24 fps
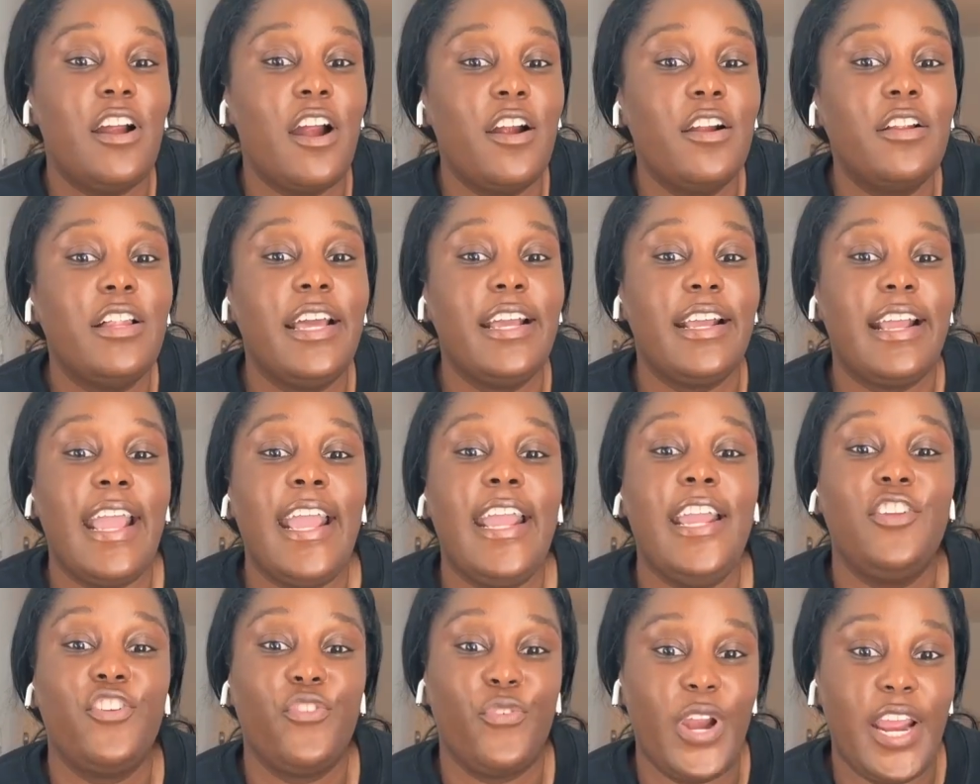our like
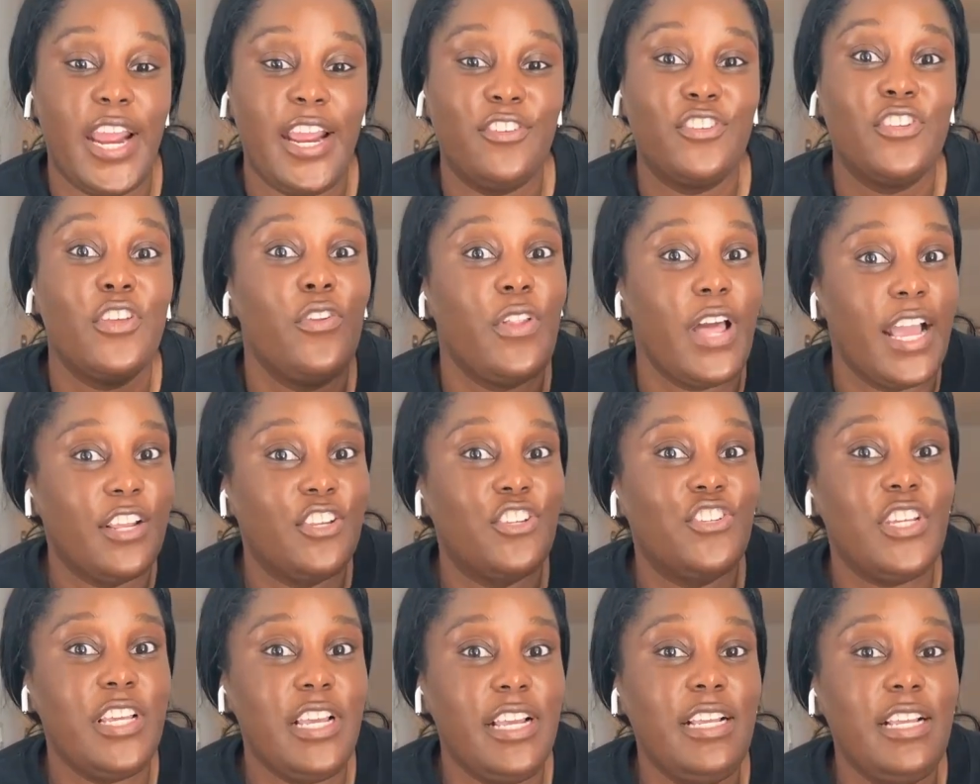age range. So like
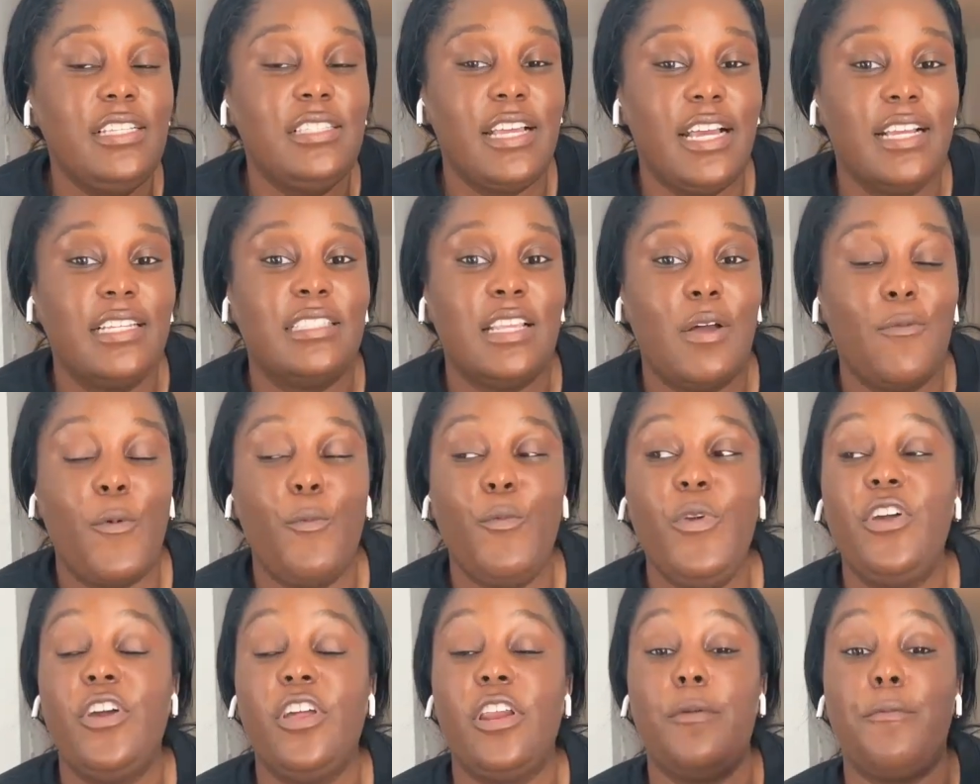she's like someone
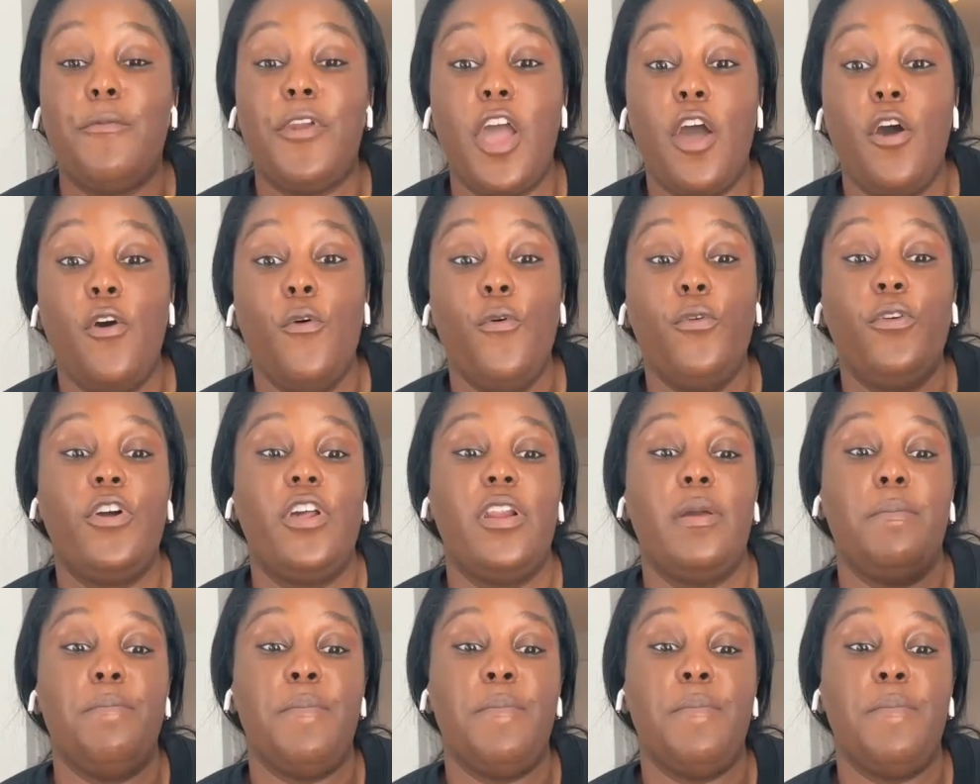we could have known, could have